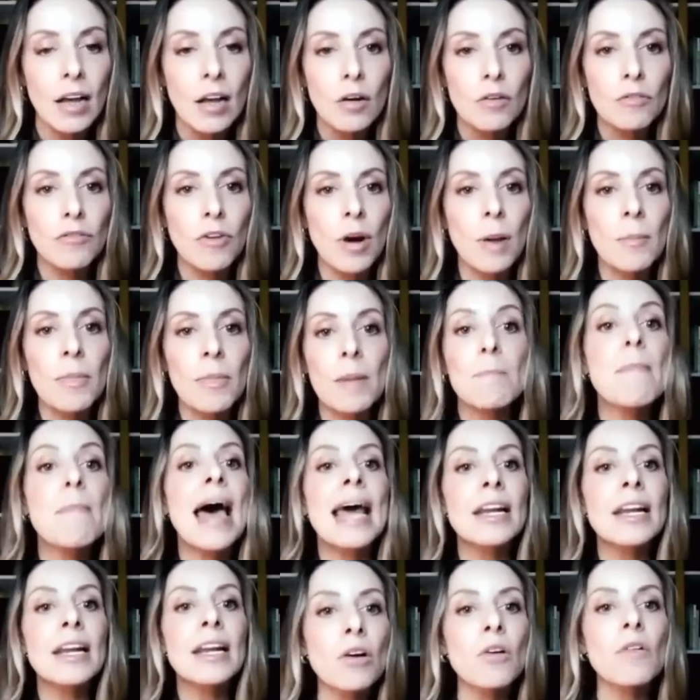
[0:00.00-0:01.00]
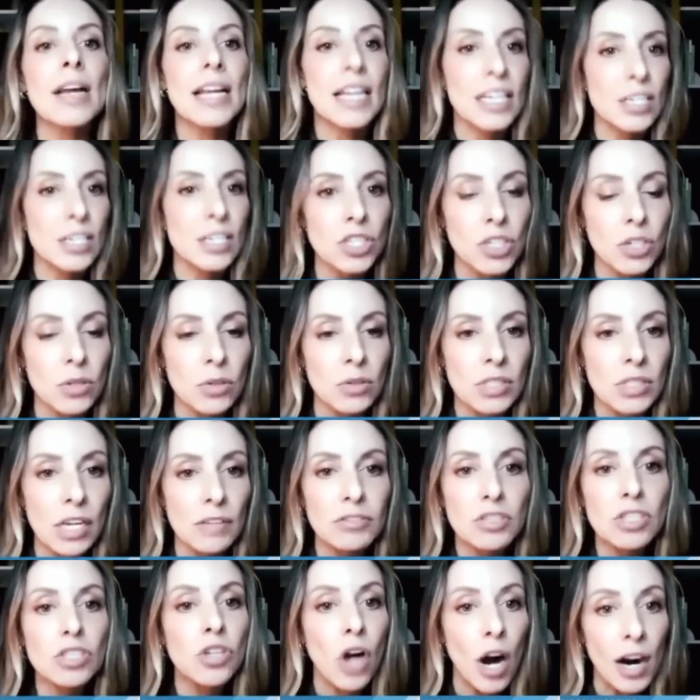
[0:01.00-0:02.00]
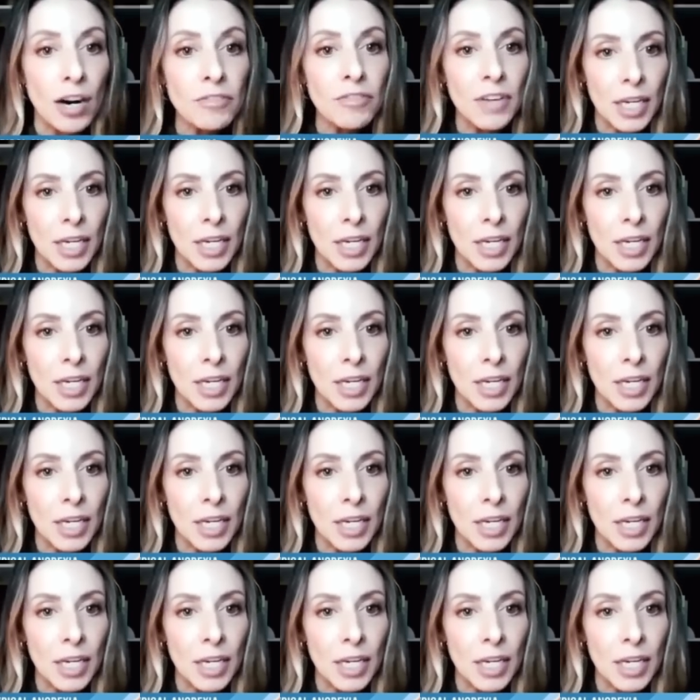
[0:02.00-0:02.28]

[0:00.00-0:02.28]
from the medical issues of starving